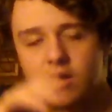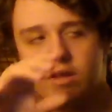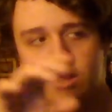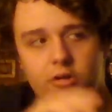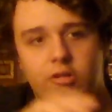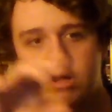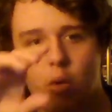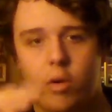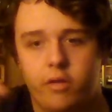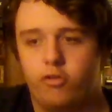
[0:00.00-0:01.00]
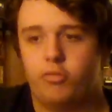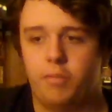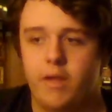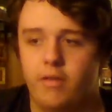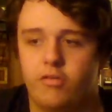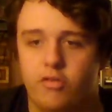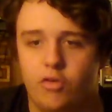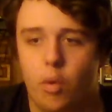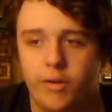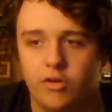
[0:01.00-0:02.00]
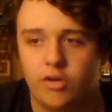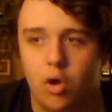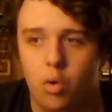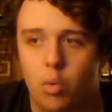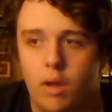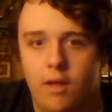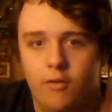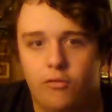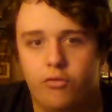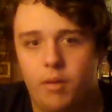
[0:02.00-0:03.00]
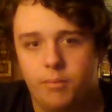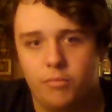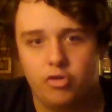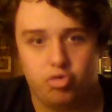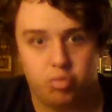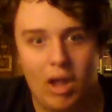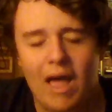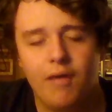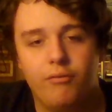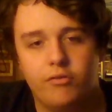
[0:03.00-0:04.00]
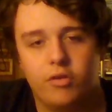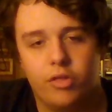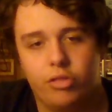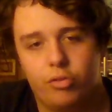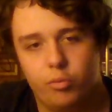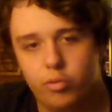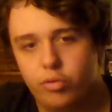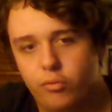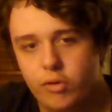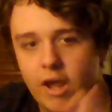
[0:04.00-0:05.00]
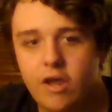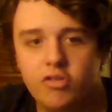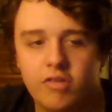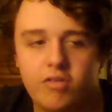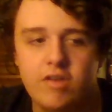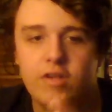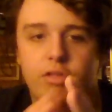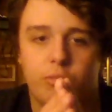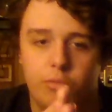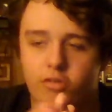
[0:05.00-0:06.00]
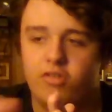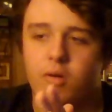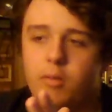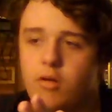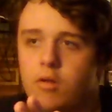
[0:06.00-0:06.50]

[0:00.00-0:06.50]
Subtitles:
yearly Oilers playlist is going to go from the draft through free agency, through the summer,